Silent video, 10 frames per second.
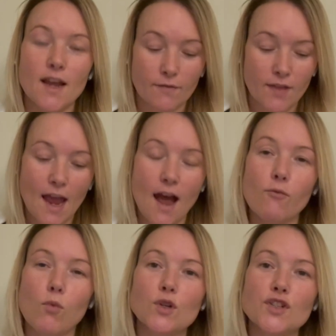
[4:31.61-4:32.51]
If they have
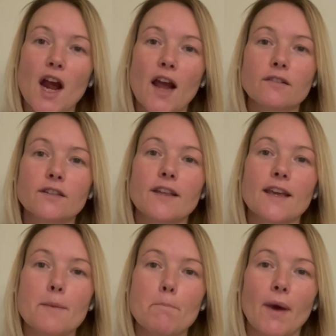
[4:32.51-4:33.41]
one child and they
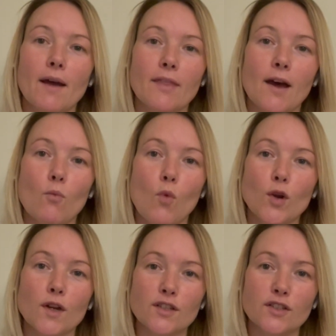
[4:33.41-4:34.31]
impact that one